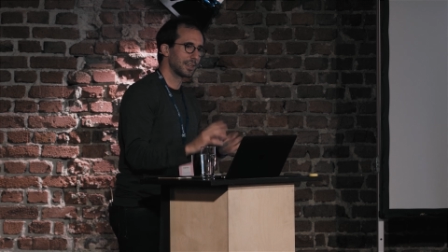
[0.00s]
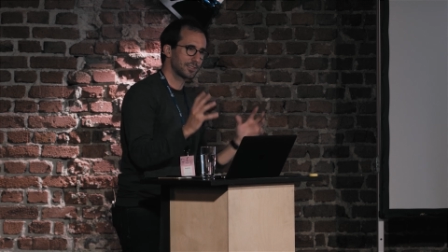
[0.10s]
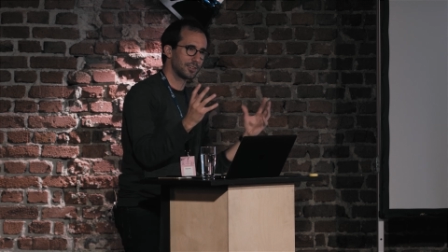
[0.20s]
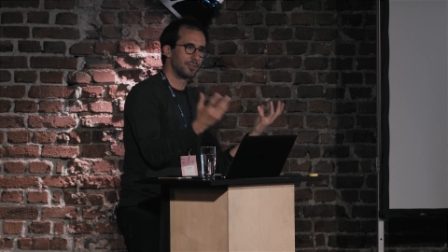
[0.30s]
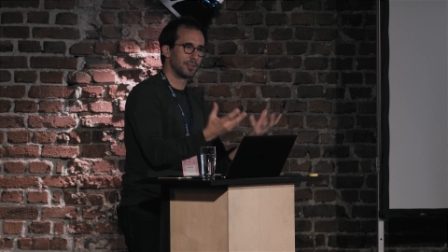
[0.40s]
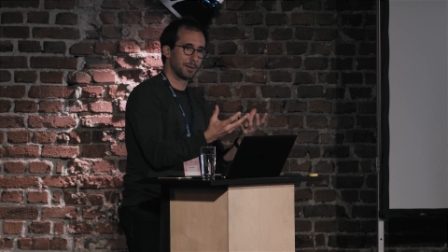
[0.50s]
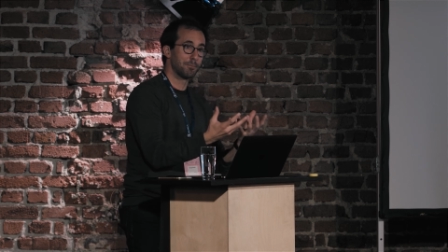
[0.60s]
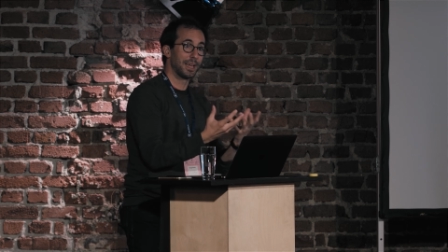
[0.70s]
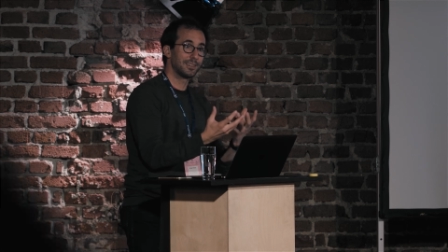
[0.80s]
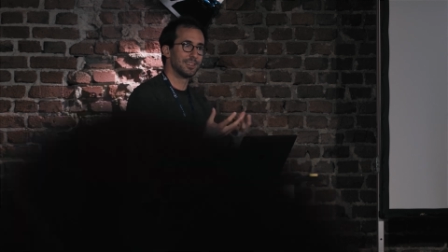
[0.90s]
It's all like
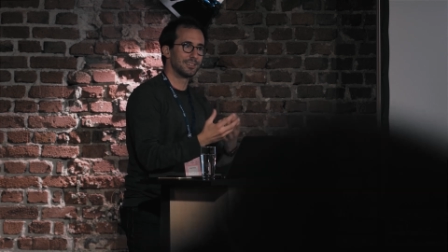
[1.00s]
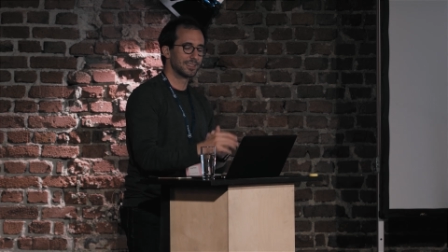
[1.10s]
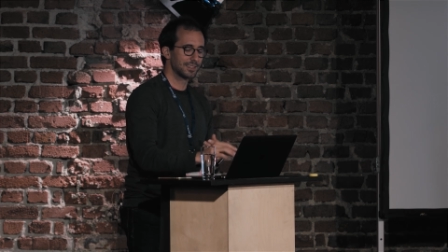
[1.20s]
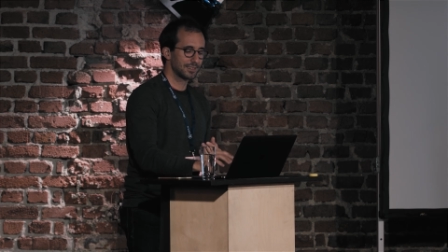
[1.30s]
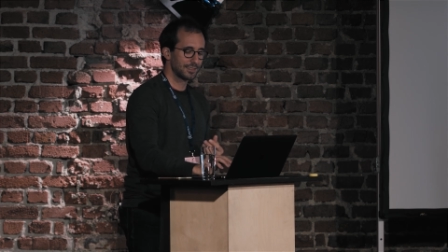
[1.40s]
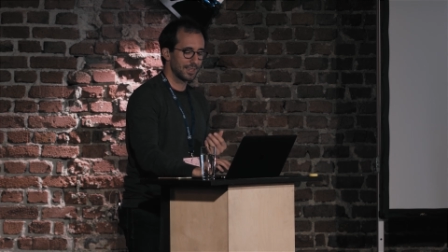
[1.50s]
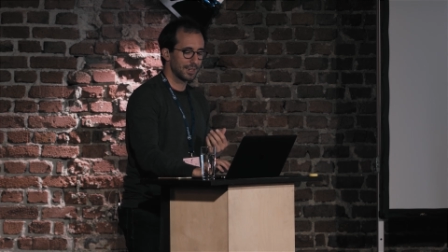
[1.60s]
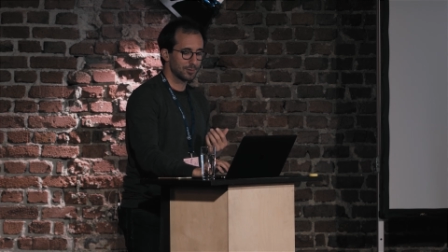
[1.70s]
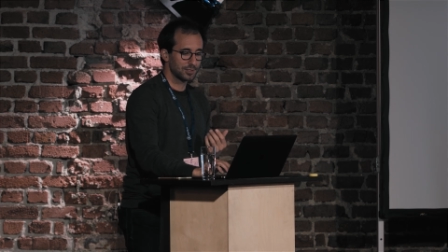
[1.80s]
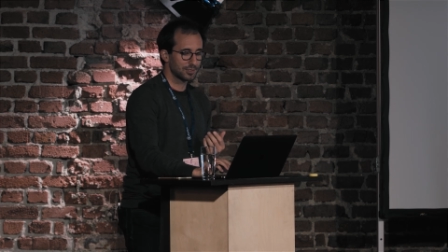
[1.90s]
baked into the
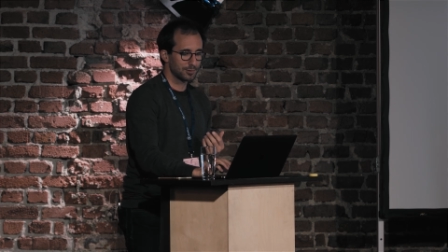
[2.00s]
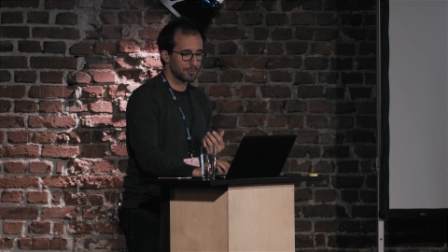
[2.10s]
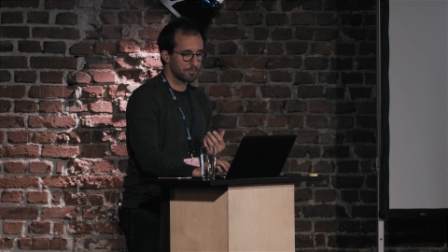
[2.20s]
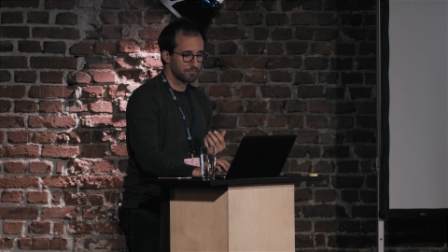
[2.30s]
thing, which is cool.